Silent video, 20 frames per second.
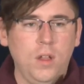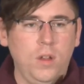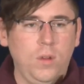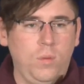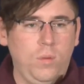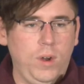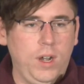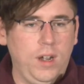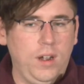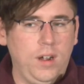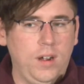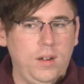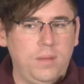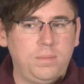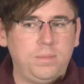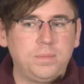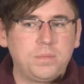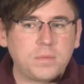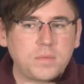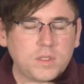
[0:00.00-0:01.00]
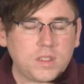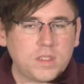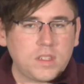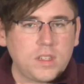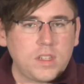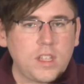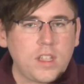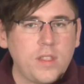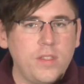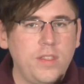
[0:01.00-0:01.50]
where
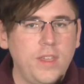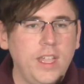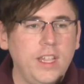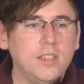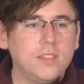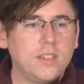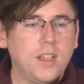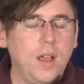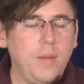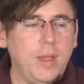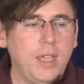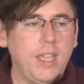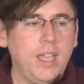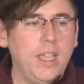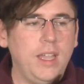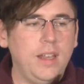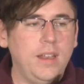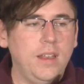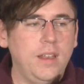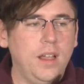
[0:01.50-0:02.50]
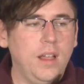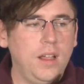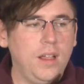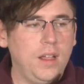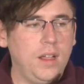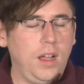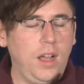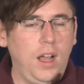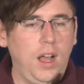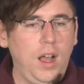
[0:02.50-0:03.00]
things coming in
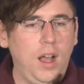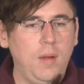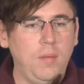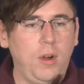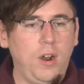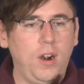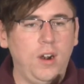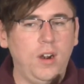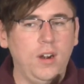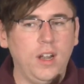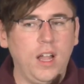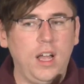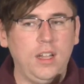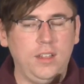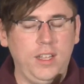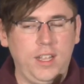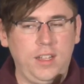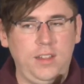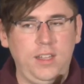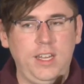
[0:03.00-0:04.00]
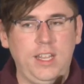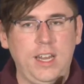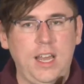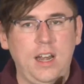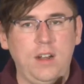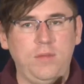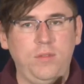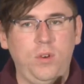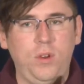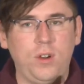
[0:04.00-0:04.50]
are not likely to get
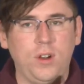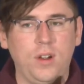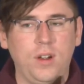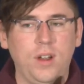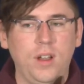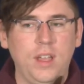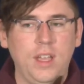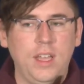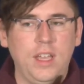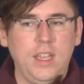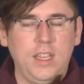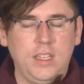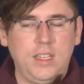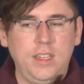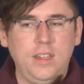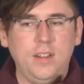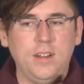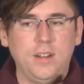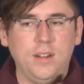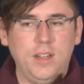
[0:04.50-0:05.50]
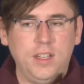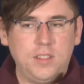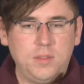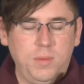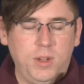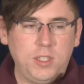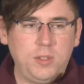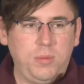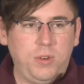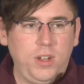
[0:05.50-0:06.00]
out of order, here
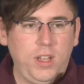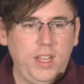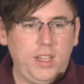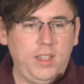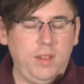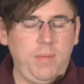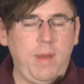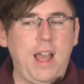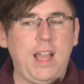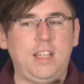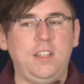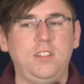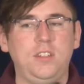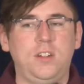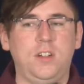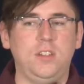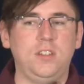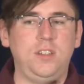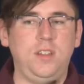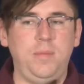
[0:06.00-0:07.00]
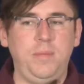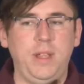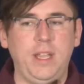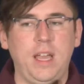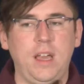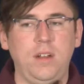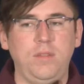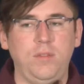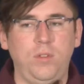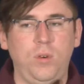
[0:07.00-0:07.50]
it's much more likely packets start slipping
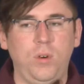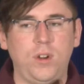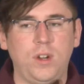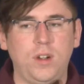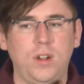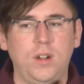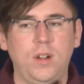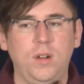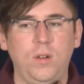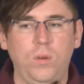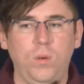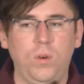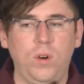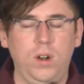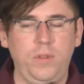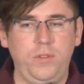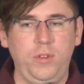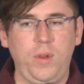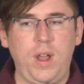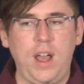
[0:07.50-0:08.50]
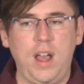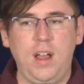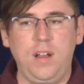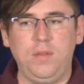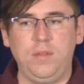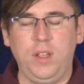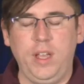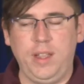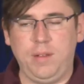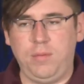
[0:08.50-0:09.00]
out of order, or if you
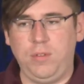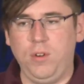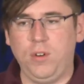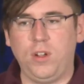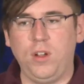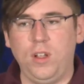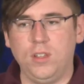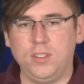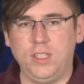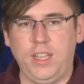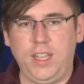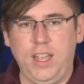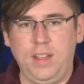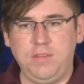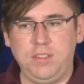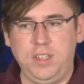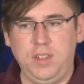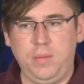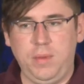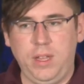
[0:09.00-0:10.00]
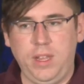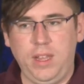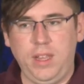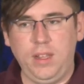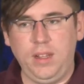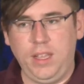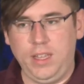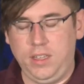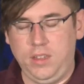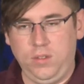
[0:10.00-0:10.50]
have like protocols like
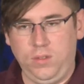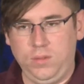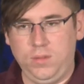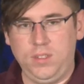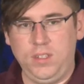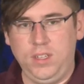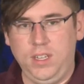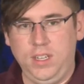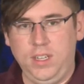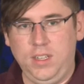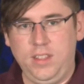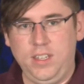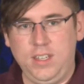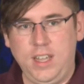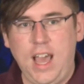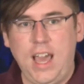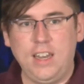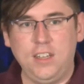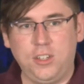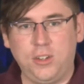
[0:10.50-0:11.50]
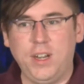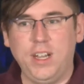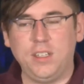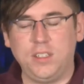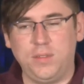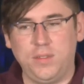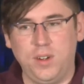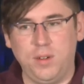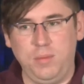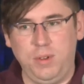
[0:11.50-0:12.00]
FTP, like you'll see the data
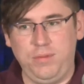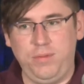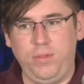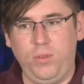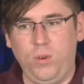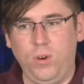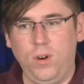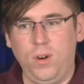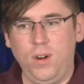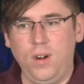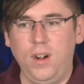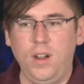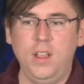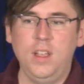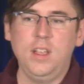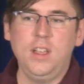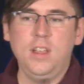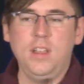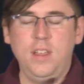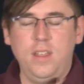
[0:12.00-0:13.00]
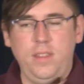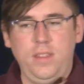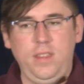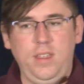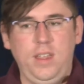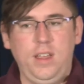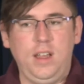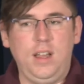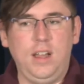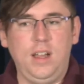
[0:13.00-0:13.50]
transfer before
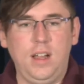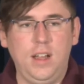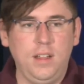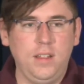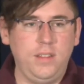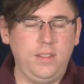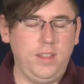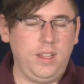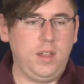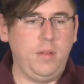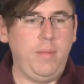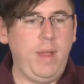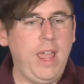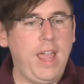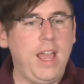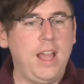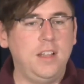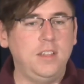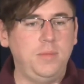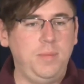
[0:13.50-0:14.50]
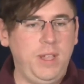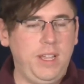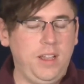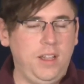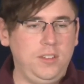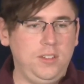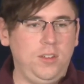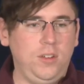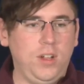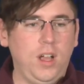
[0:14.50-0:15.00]
the command,
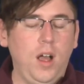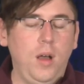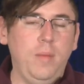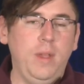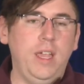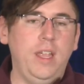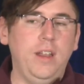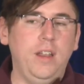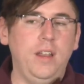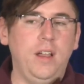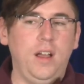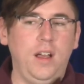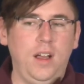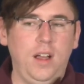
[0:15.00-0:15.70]
because it'll come in